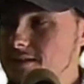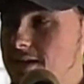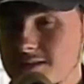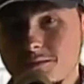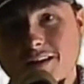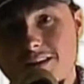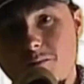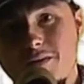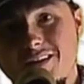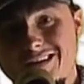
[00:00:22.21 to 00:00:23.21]
like some kind
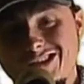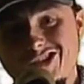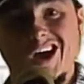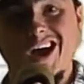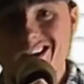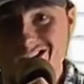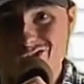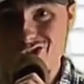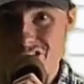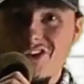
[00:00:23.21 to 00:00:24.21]
of big
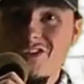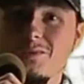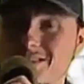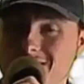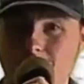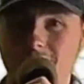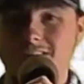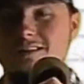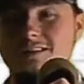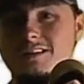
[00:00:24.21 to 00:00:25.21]
giant germ or
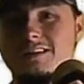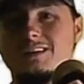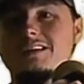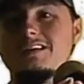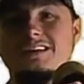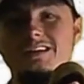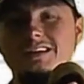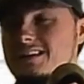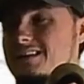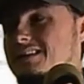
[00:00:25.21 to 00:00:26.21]
something.
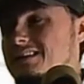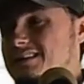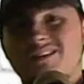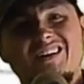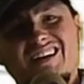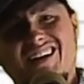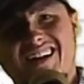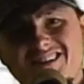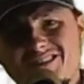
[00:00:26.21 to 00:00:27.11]
Oh my God, how